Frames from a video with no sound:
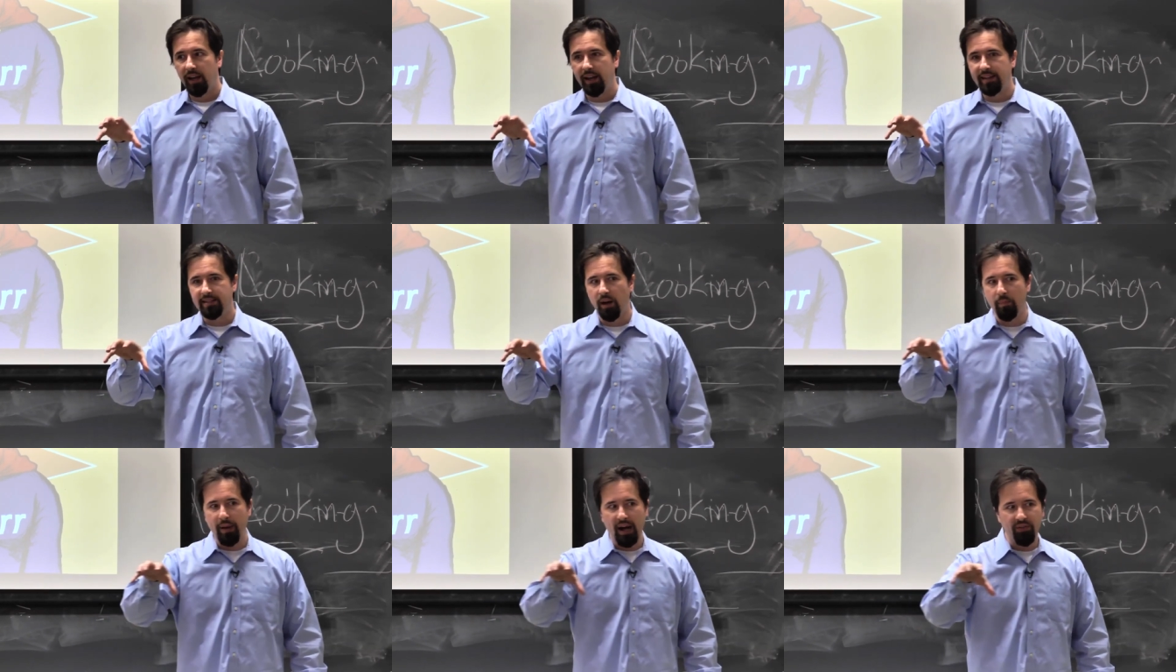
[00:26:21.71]
It's
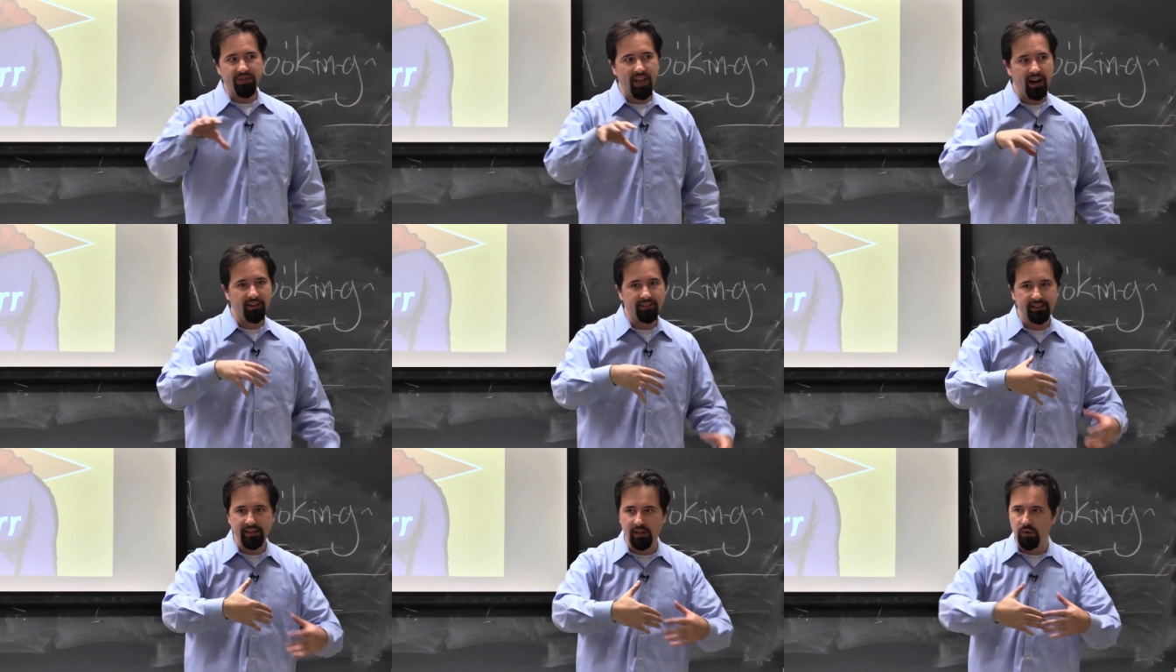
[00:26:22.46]
about that
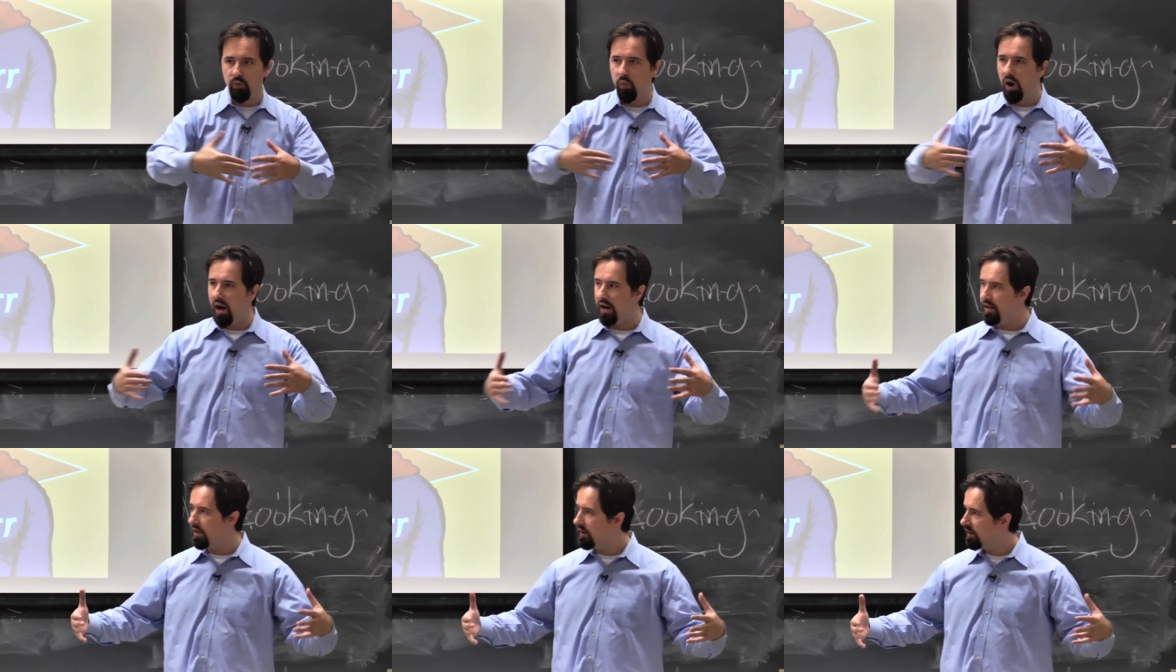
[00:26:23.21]
tier
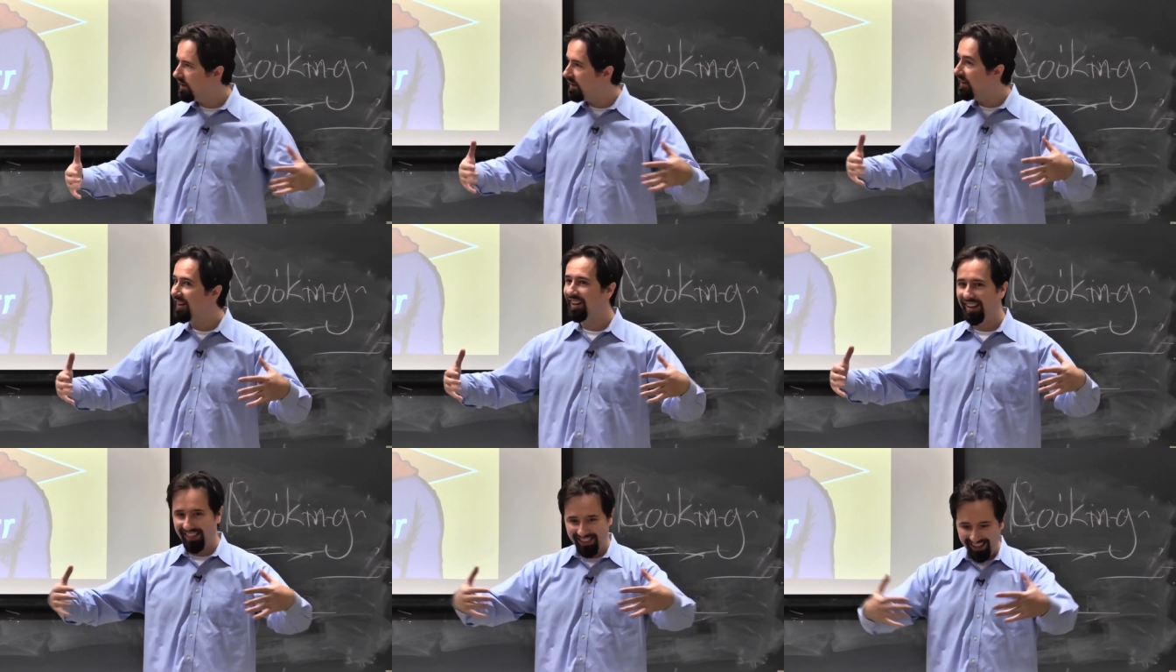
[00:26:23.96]
one,
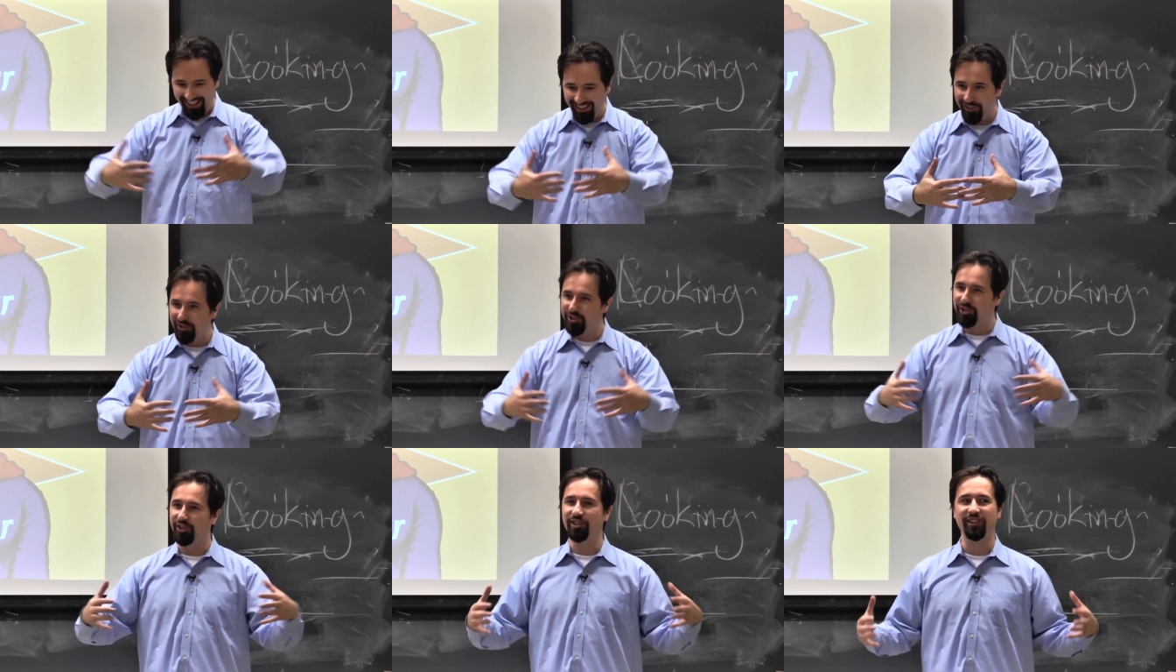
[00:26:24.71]
the inner
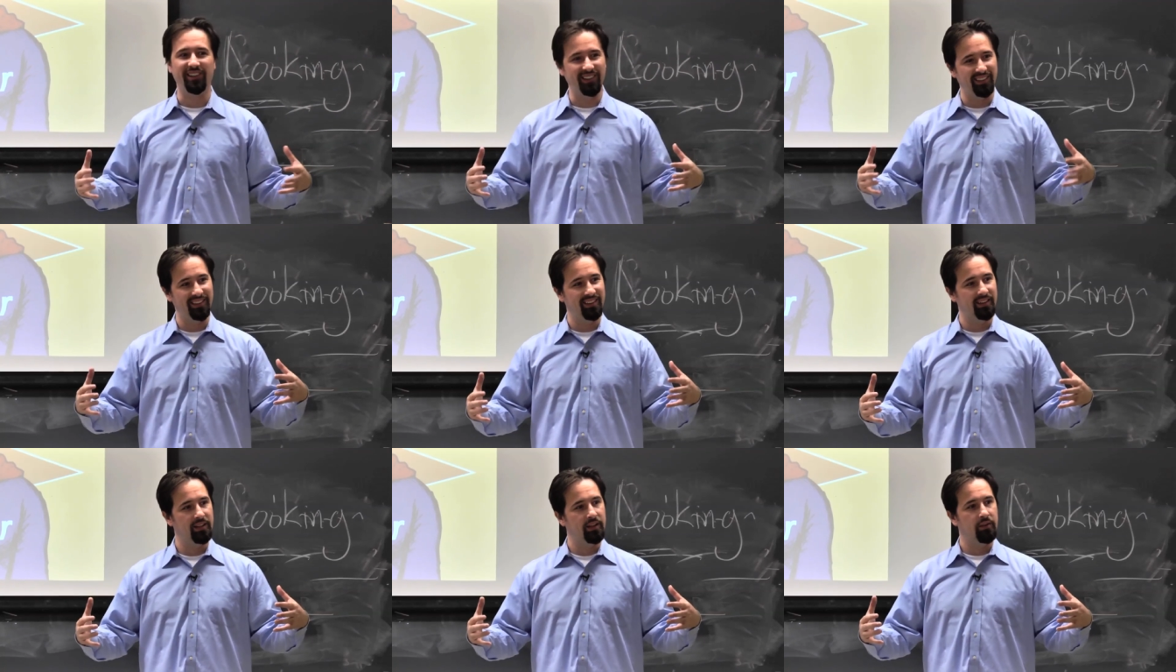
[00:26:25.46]
circle,
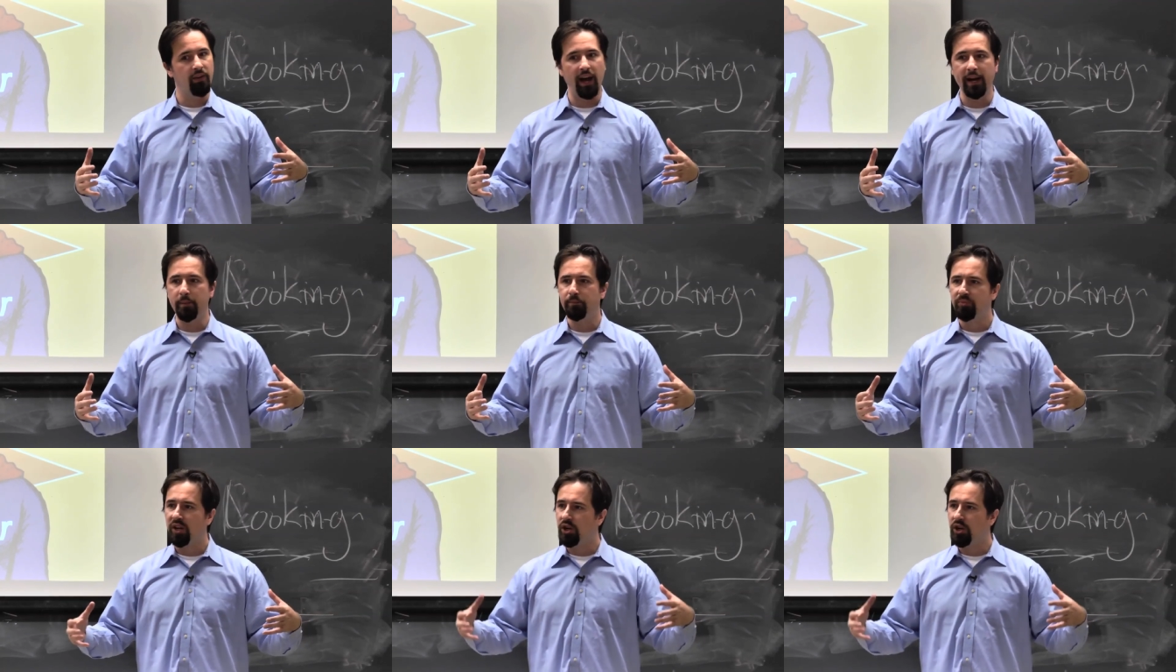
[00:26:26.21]
right?